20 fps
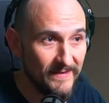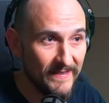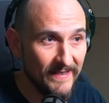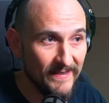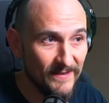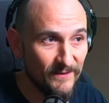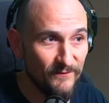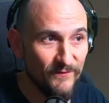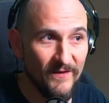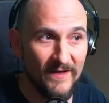
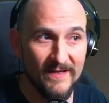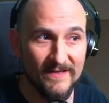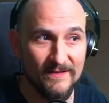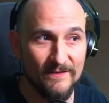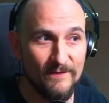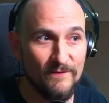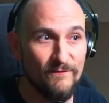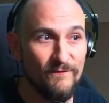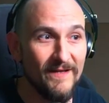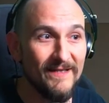The test
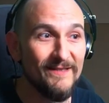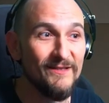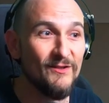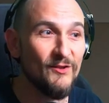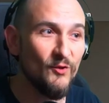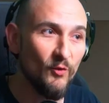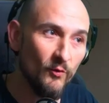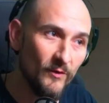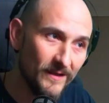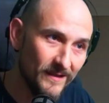phase was
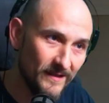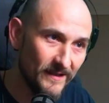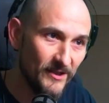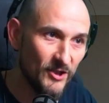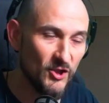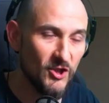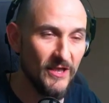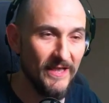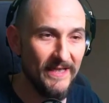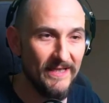clearly
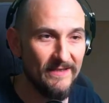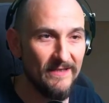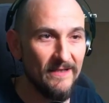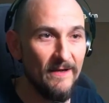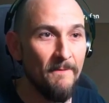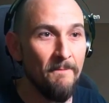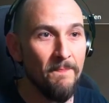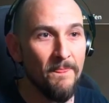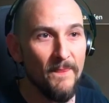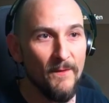worse,
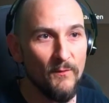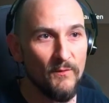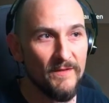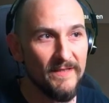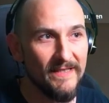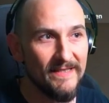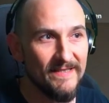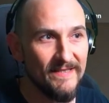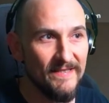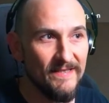and now
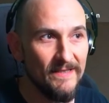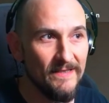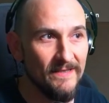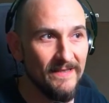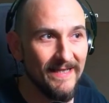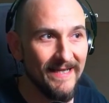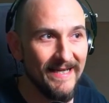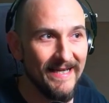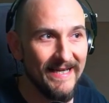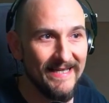suddenly it
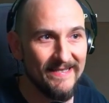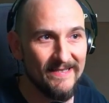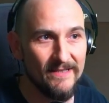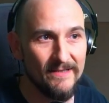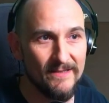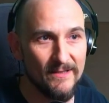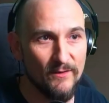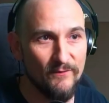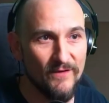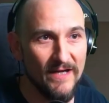rattles
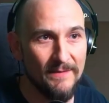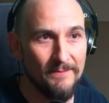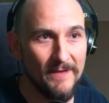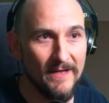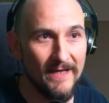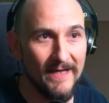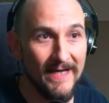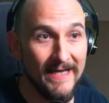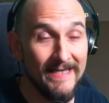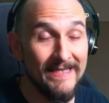in.
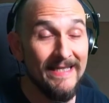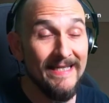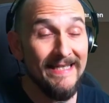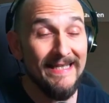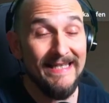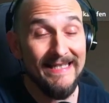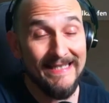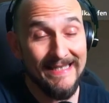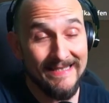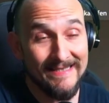
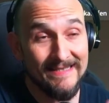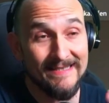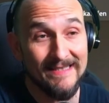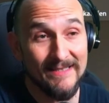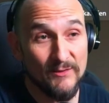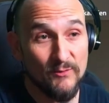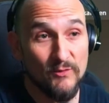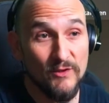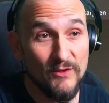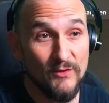Now, of course,
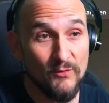the only